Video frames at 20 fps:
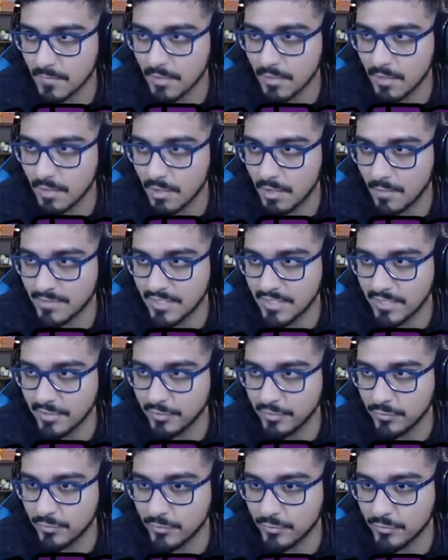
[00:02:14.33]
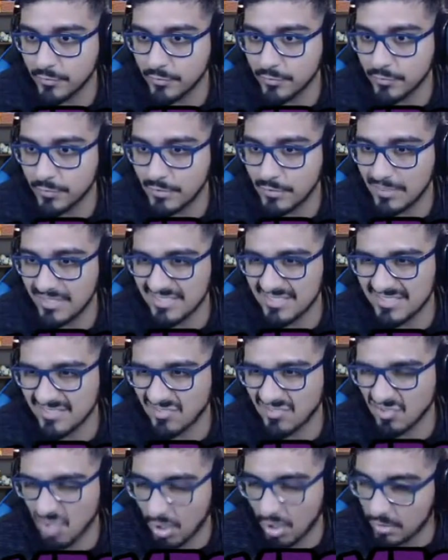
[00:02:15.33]
How much I can do?
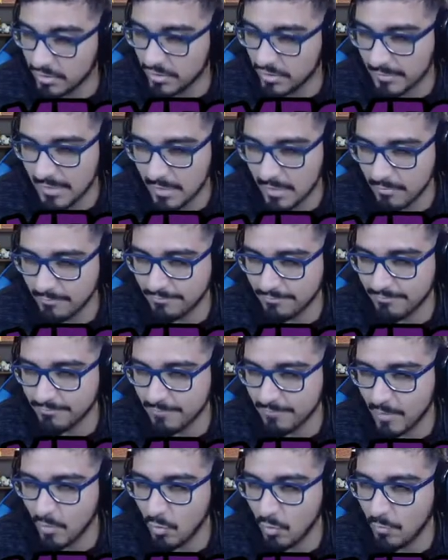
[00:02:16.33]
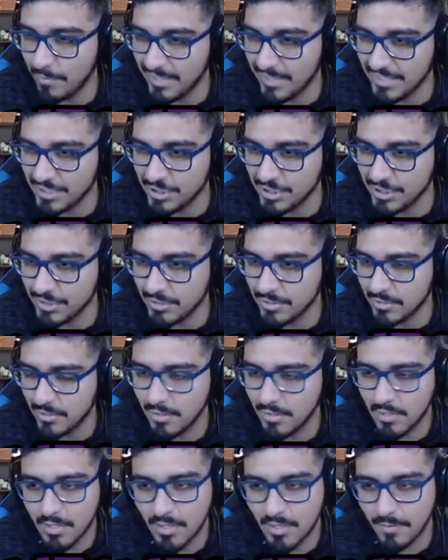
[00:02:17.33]
Solid amount, not a whole bunch.
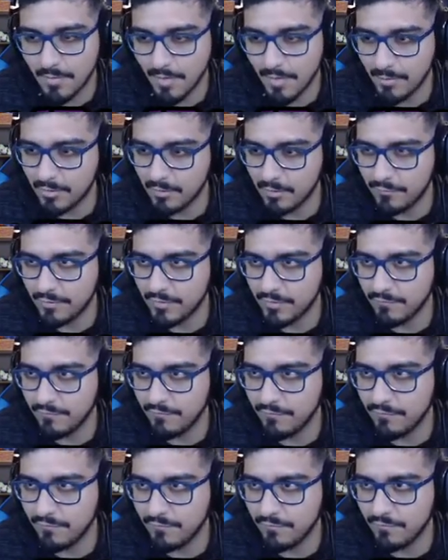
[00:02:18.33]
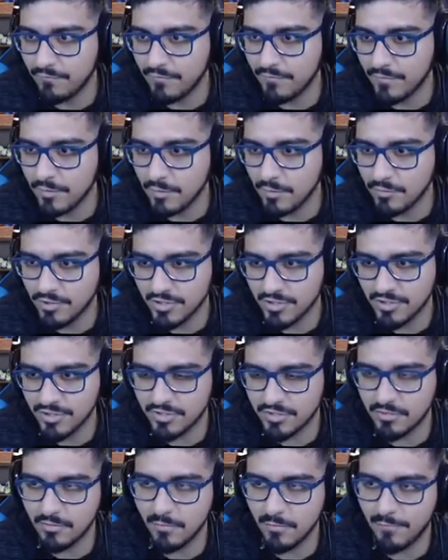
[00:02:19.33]
But I'm gonna go for Confusion just
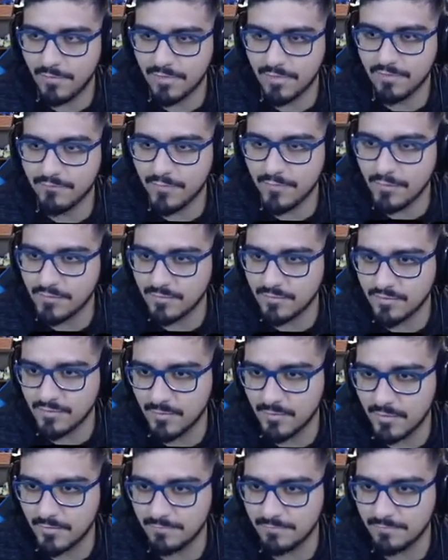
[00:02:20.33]
to hopefully confuse him as well.